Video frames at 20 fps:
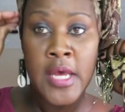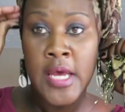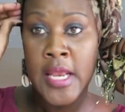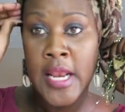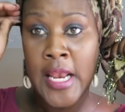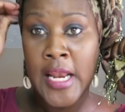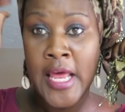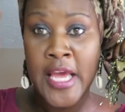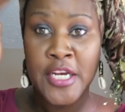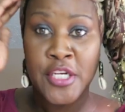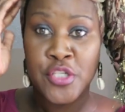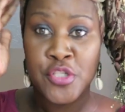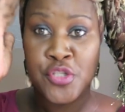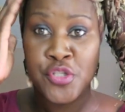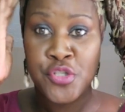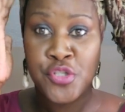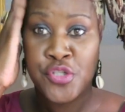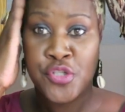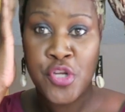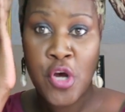And I like to
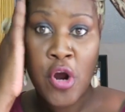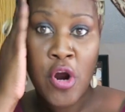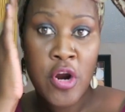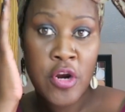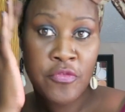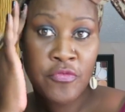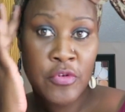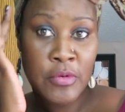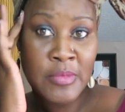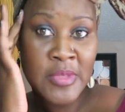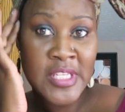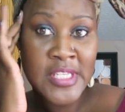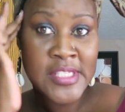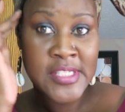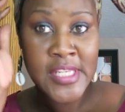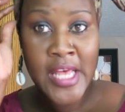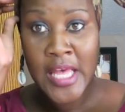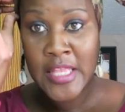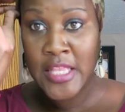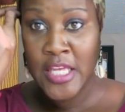start from
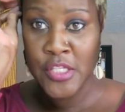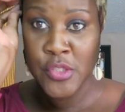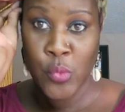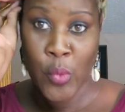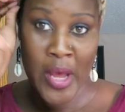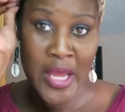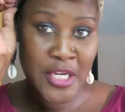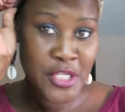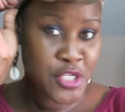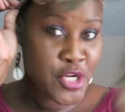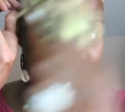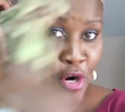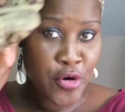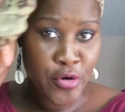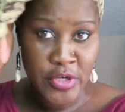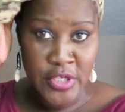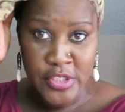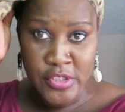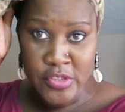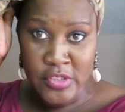this side. That's why I
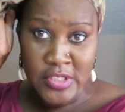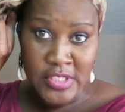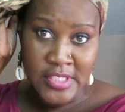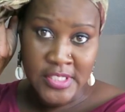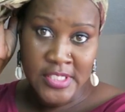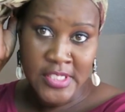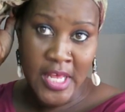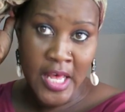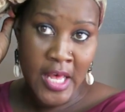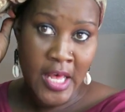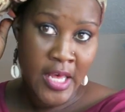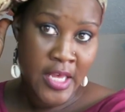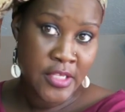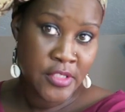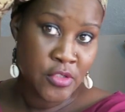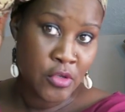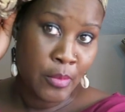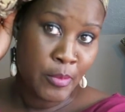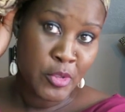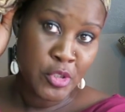turned it to the
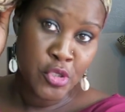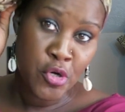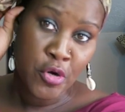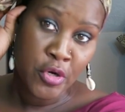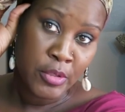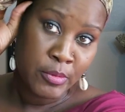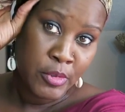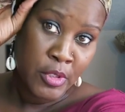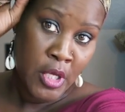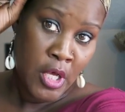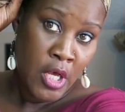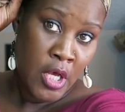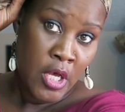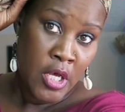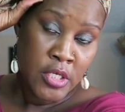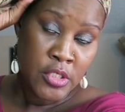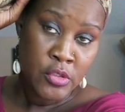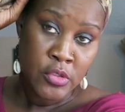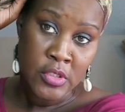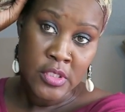side. So I'm going to turn it
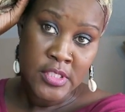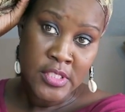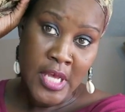to the